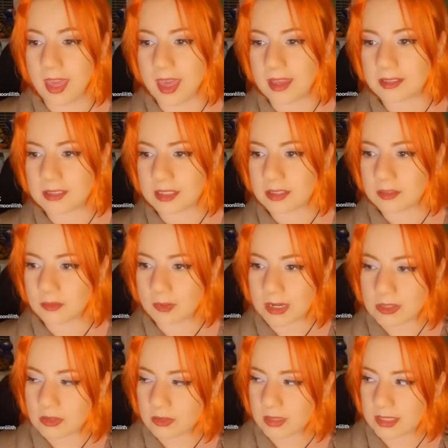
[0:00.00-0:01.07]
And in
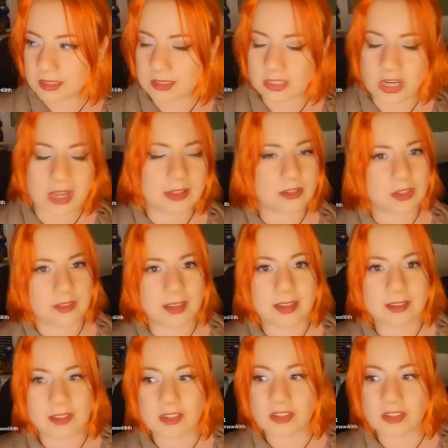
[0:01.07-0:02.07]
retrograde, it challenges us